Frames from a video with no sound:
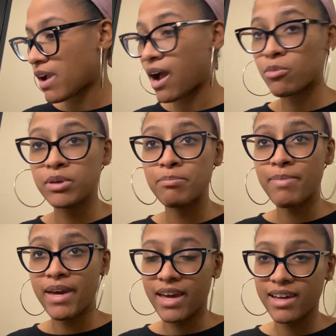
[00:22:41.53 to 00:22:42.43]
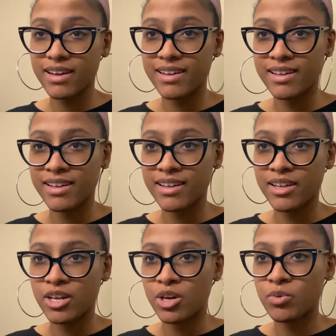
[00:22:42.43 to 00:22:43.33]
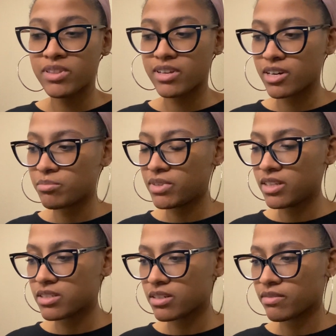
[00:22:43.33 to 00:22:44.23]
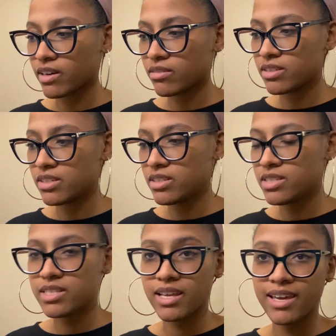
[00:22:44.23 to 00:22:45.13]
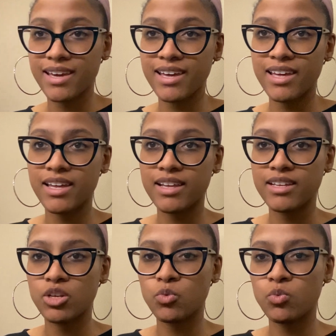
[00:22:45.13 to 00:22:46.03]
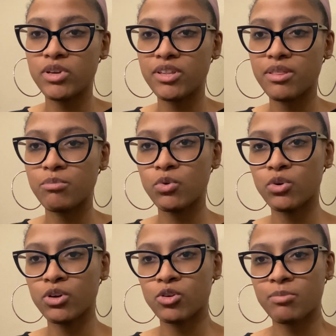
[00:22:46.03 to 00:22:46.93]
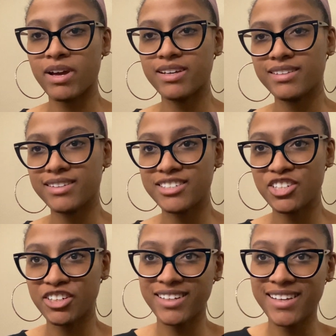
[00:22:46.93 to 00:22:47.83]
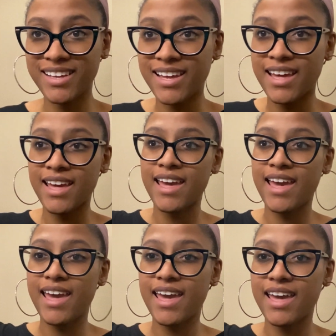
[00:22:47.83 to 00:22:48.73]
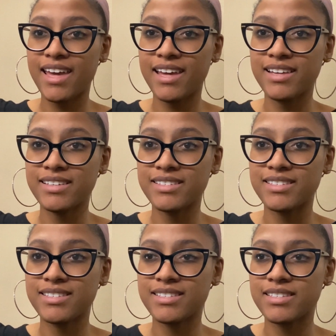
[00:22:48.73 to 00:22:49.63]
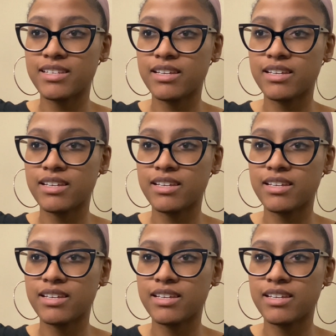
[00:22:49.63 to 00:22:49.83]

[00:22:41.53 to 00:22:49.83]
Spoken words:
I'll be back with updates around this and with more on my healing journey as,